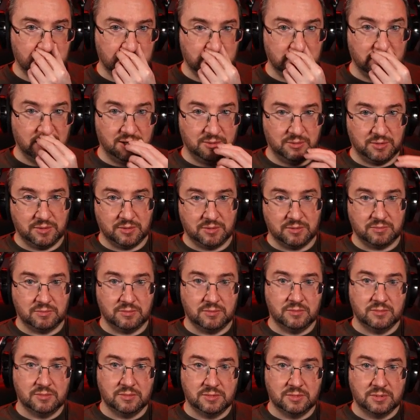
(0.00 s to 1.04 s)
Yeah, we'll...
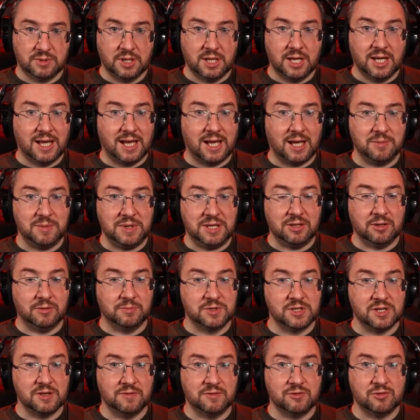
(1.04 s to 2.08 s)
I mean,
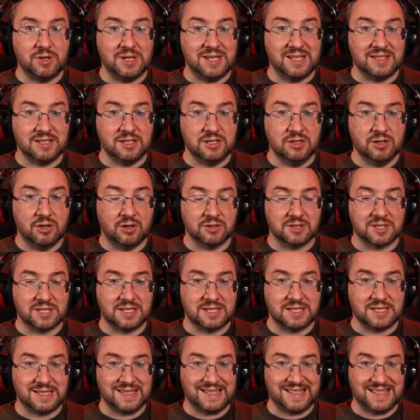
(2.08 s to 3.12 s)
observatory is not
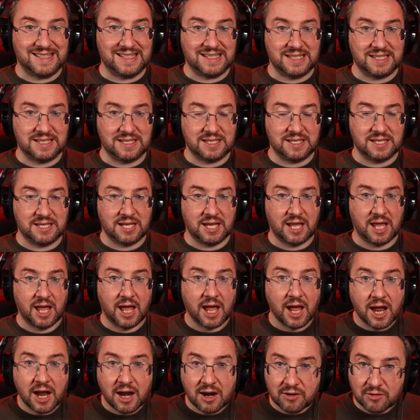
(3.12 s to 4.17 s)

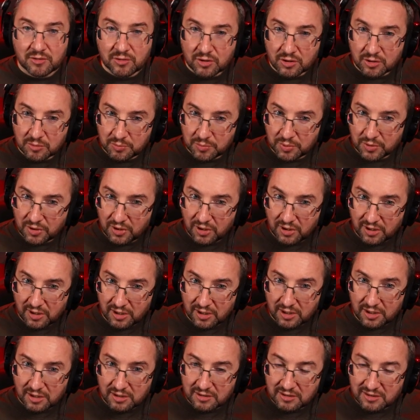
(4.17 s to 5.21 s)

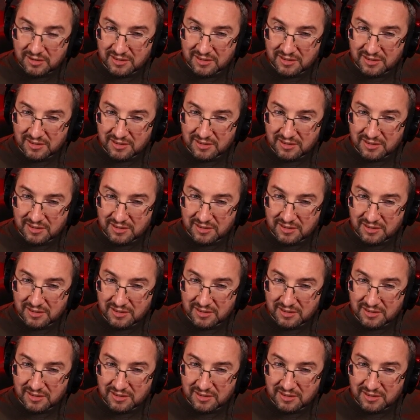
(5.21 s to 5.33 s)
terrible.